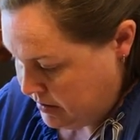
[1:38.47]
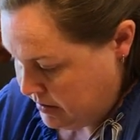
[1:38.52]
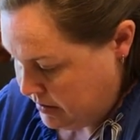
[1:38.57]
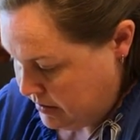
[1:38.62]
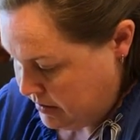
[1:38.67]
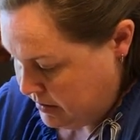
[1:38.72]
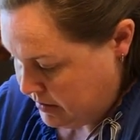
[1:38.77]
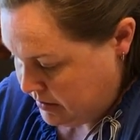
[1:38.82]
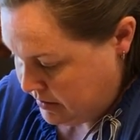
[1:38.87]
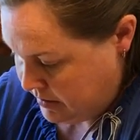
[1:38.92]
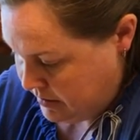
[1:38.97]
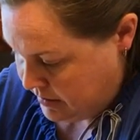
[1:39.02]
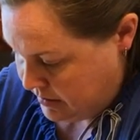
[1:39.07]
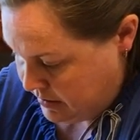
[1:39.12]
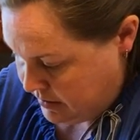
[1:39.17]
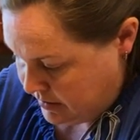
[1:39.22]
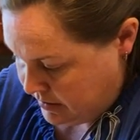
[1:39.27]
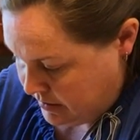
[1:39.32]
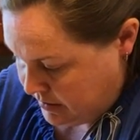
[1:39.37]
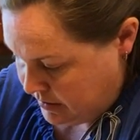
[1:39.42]

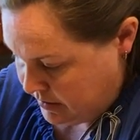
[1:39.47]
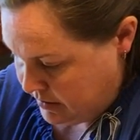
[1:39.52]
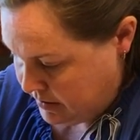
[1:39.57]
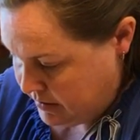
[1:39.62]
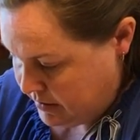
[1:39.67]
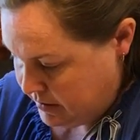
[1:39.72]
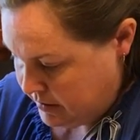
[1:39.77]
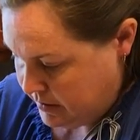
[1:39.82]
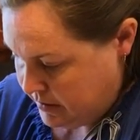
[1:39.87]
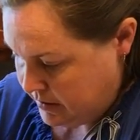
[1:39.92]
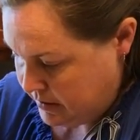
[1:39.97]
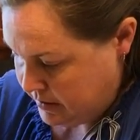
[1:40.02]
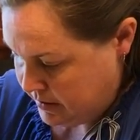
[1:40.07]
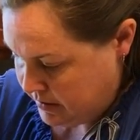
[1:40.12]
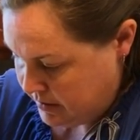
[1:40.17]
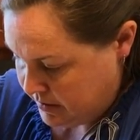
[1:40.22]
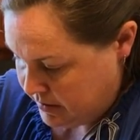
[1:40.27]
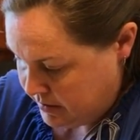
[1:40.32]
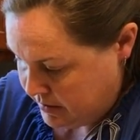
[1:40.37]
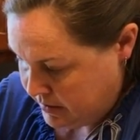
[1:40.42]

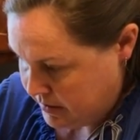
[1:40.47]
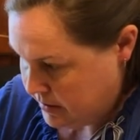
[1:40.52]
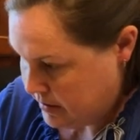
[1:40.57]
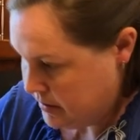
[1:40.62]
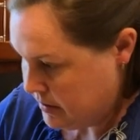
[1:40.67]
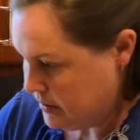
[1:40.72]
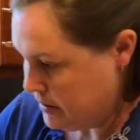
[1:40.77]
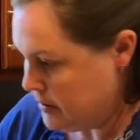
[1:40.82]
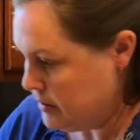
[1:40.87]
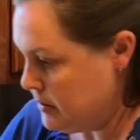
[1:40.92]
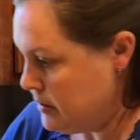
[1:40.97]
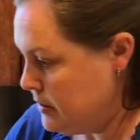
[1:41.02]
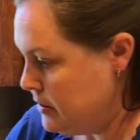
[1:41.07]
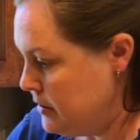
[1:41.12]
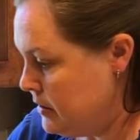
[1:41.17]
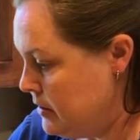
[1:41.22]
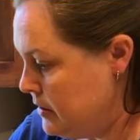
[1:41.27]
(no one is talking)